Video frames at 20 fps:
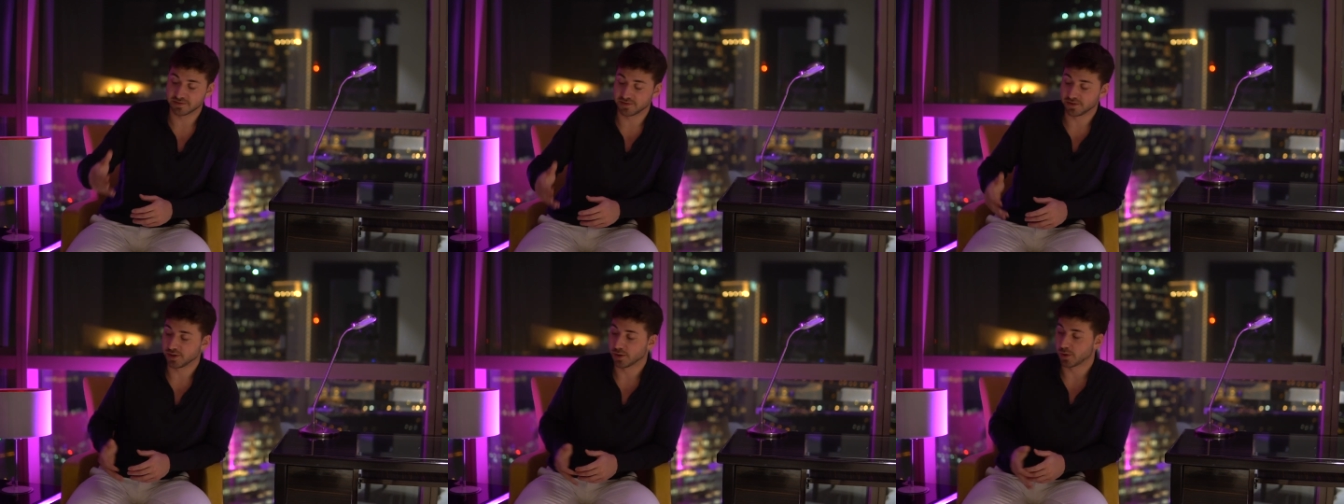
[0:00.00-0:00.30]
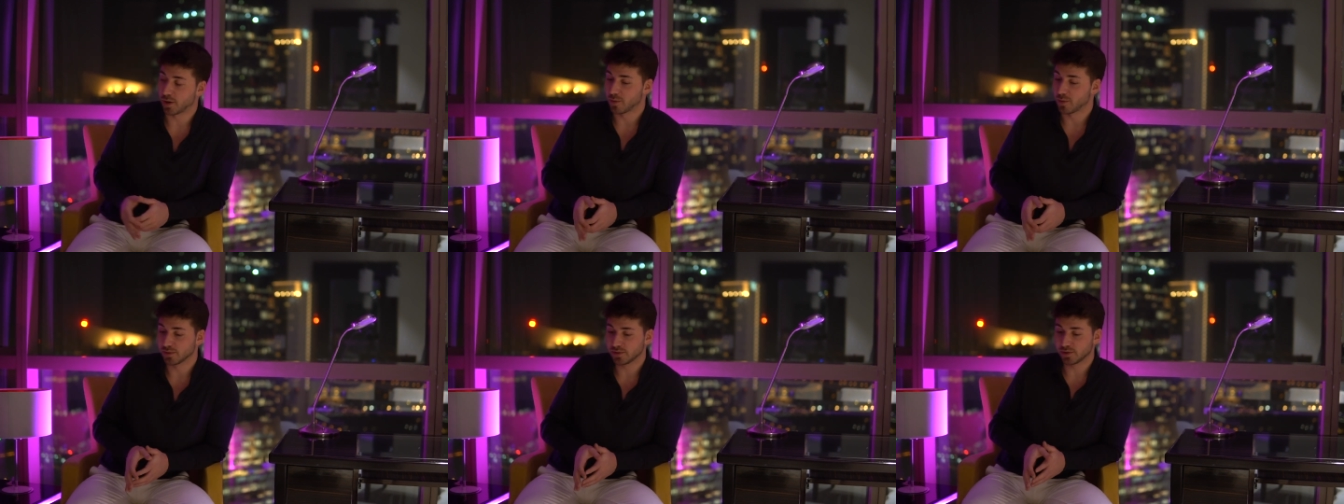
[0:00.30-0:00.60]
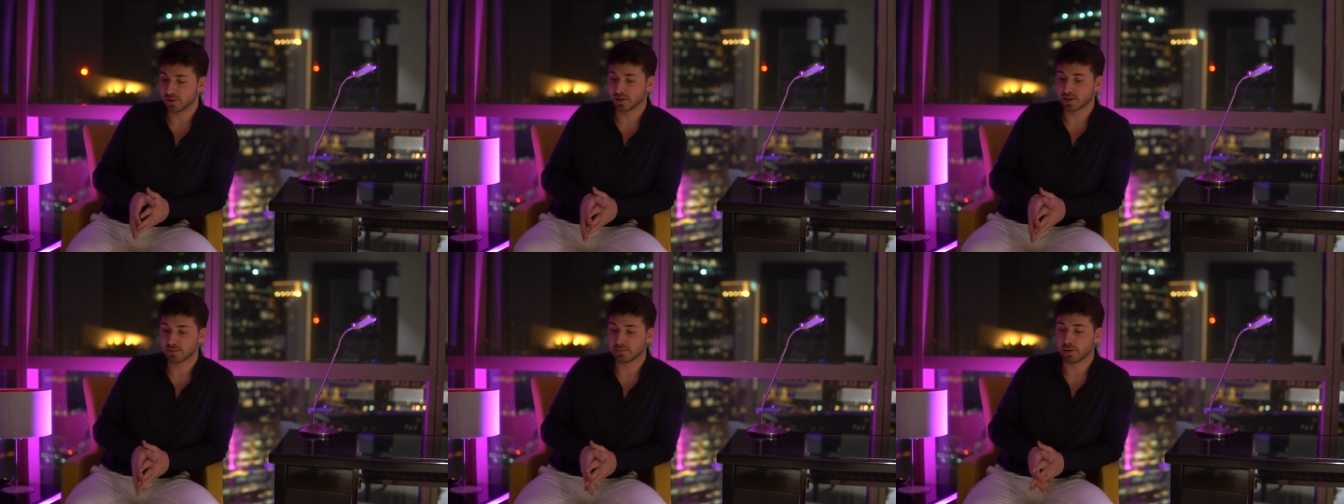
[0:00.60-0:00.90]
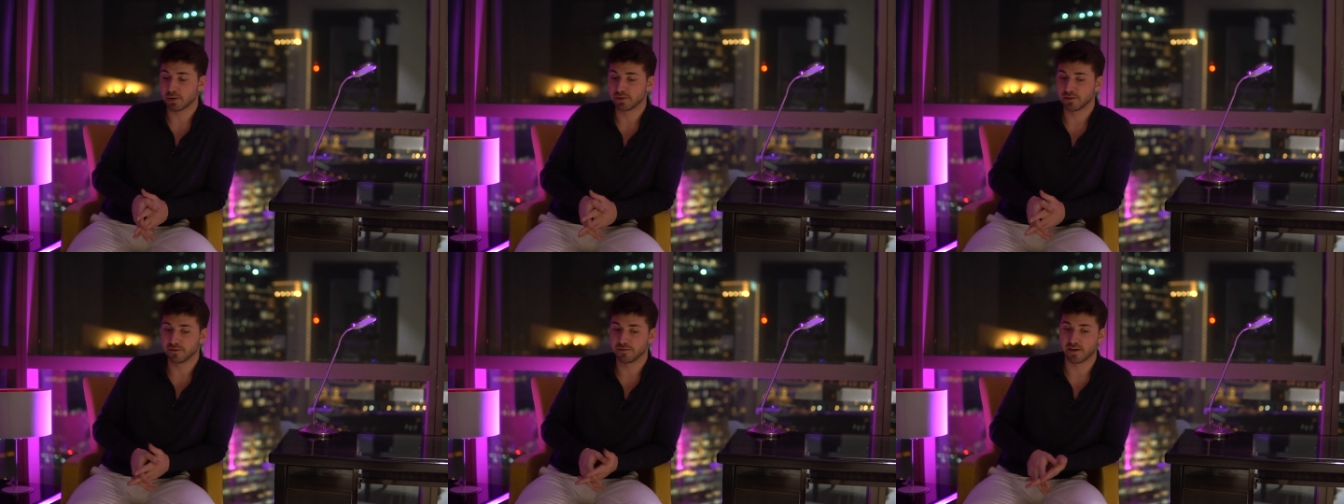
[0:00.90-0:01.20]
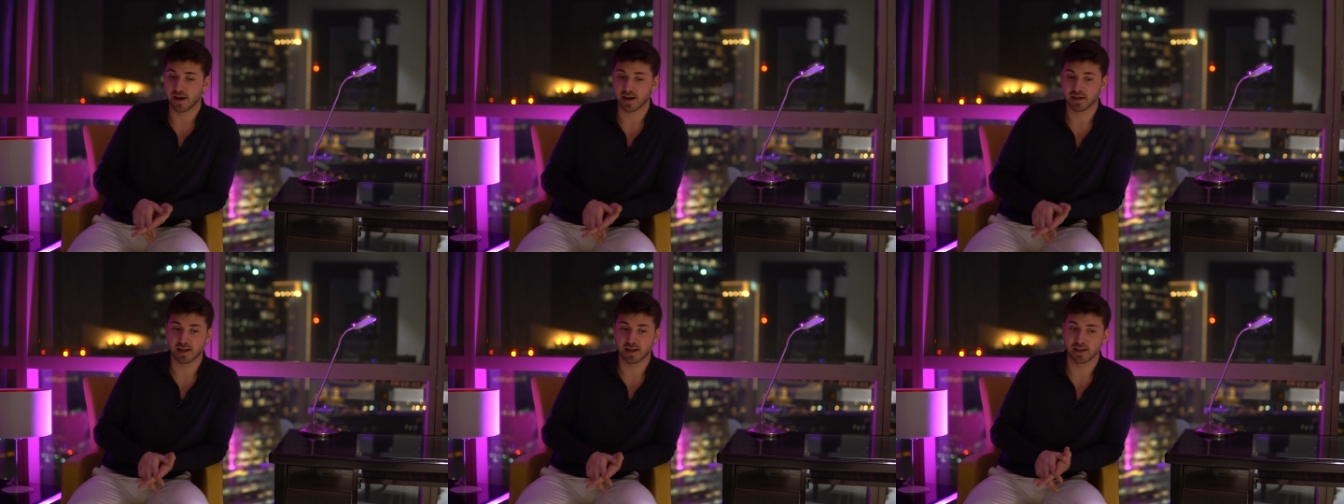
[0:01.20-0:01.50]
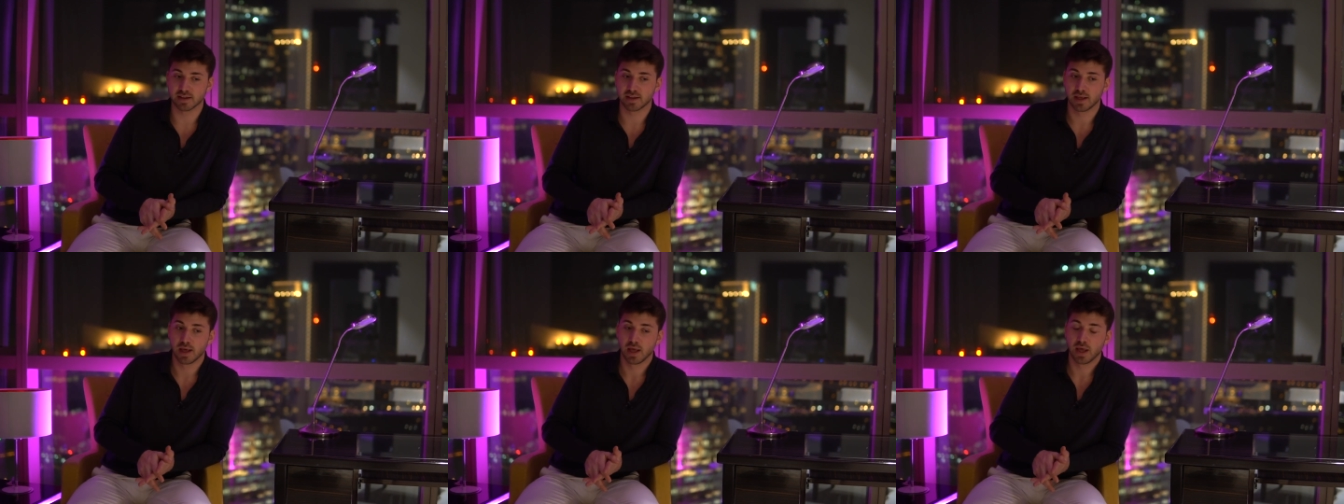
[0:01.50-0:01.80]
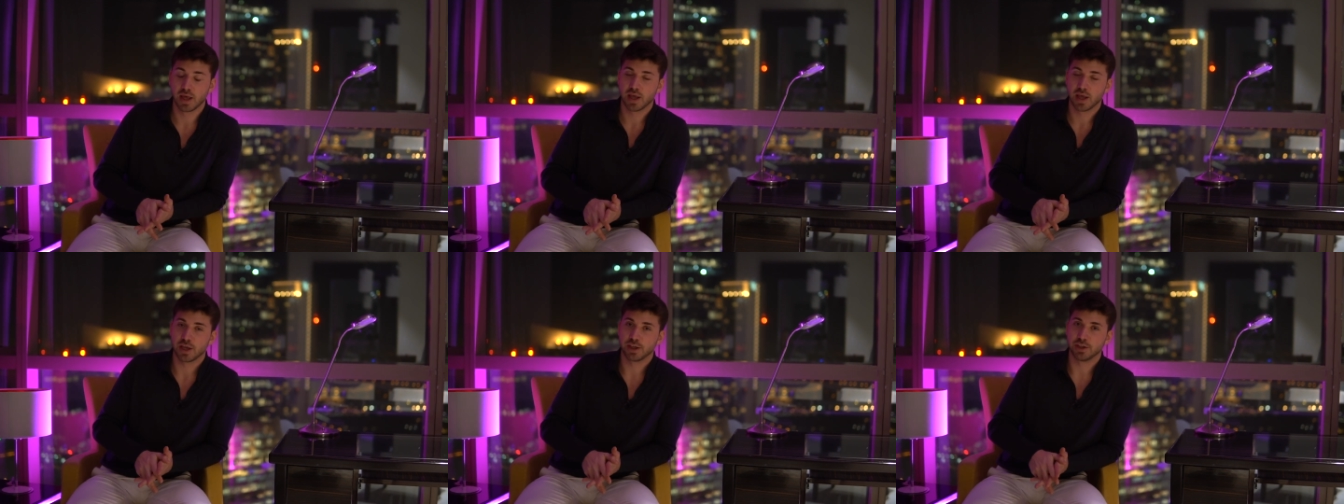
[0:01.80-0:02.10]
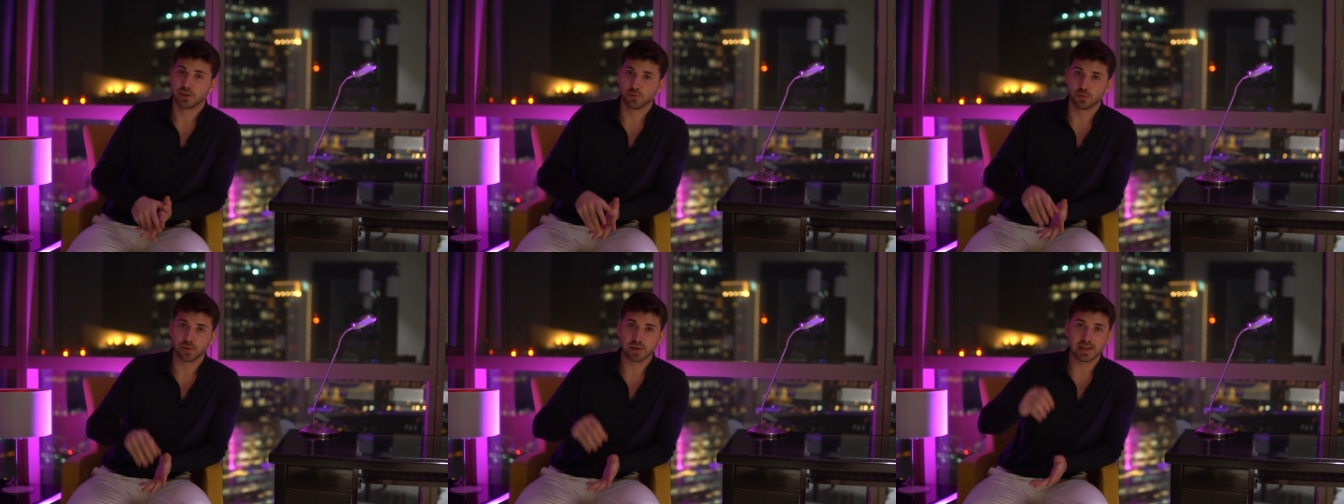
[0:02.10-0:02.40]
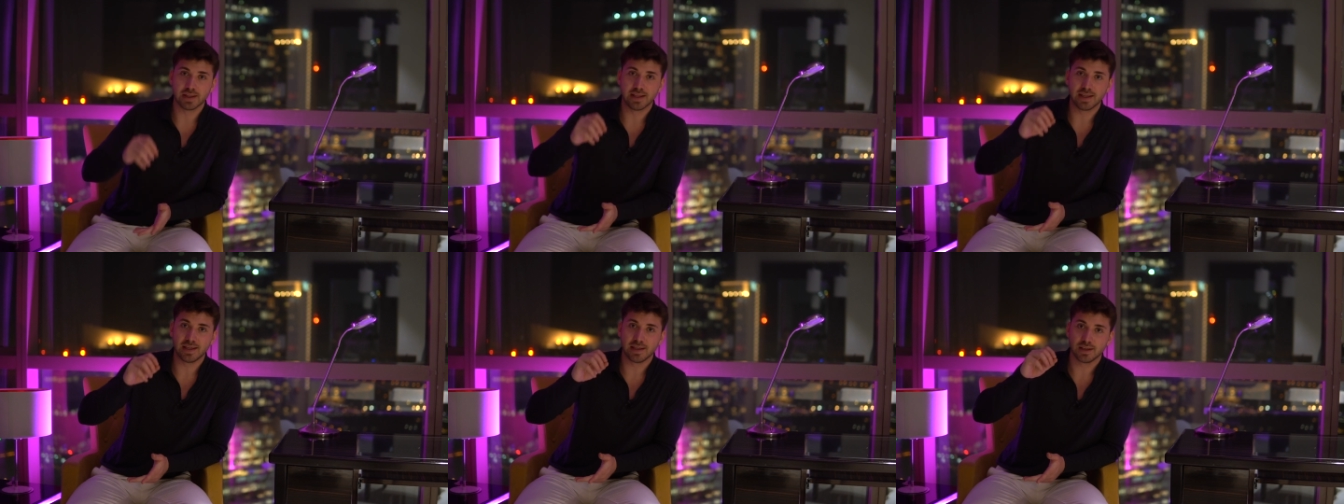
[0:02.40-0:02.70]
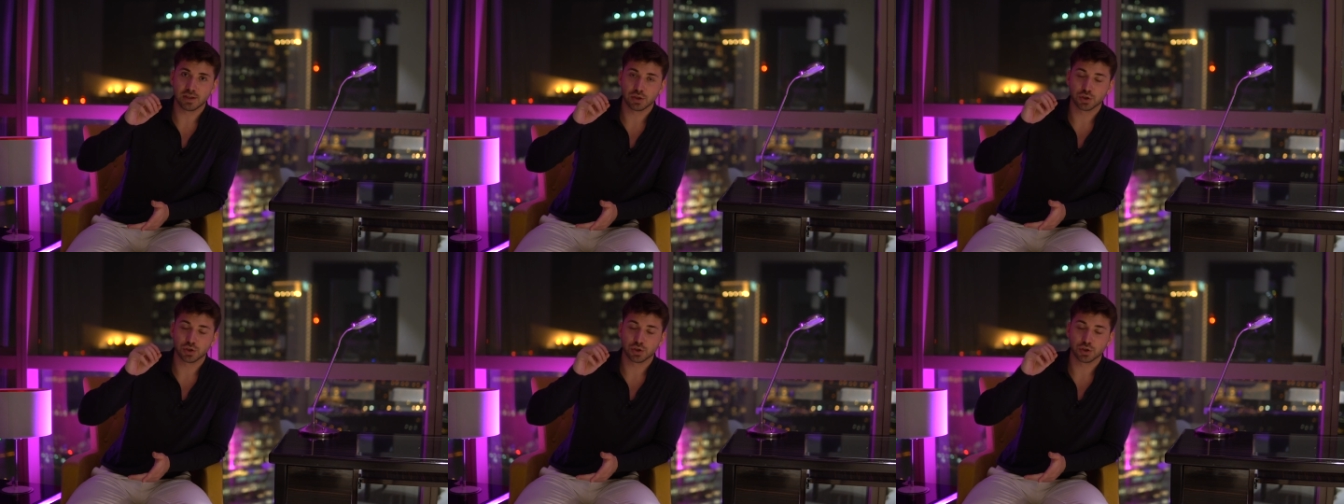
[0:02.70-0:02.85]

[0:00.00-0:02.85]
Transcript: video, I want to talk about the fact that you really